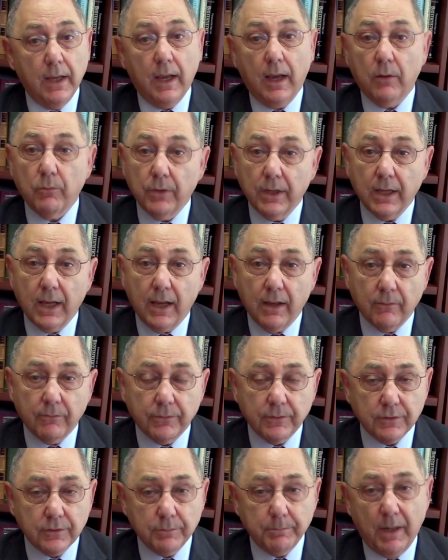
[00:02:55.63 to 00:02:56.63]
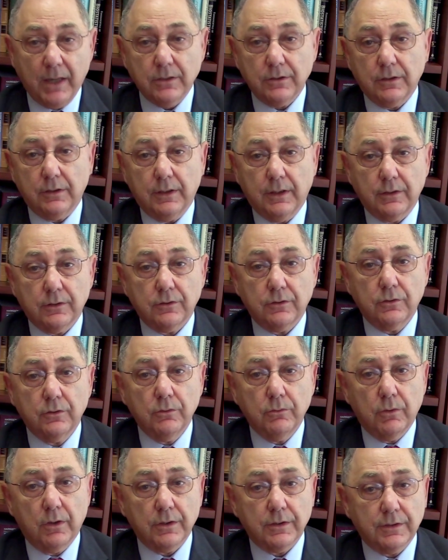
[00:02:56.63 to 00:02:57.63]
And we have specialists
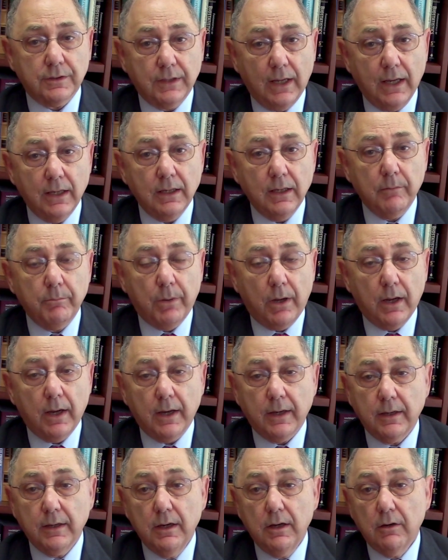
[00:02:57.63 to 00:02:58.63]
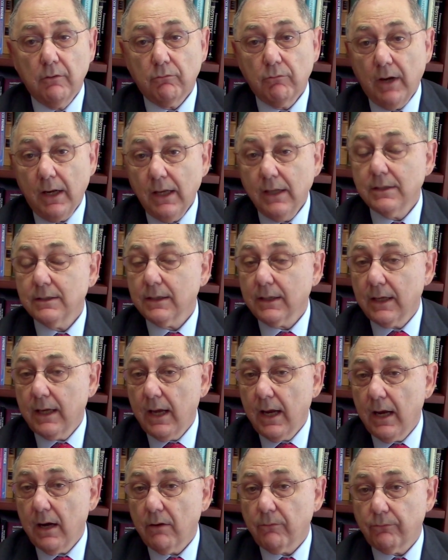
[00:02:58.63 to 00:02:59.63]
who are standing by ready to
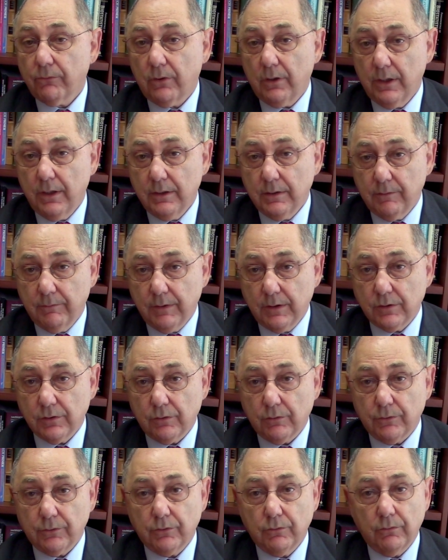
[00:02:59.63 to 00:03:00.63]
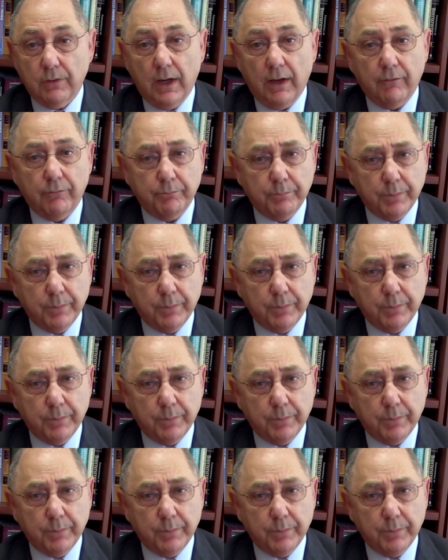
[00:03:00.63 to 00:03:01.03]
care for individuals who have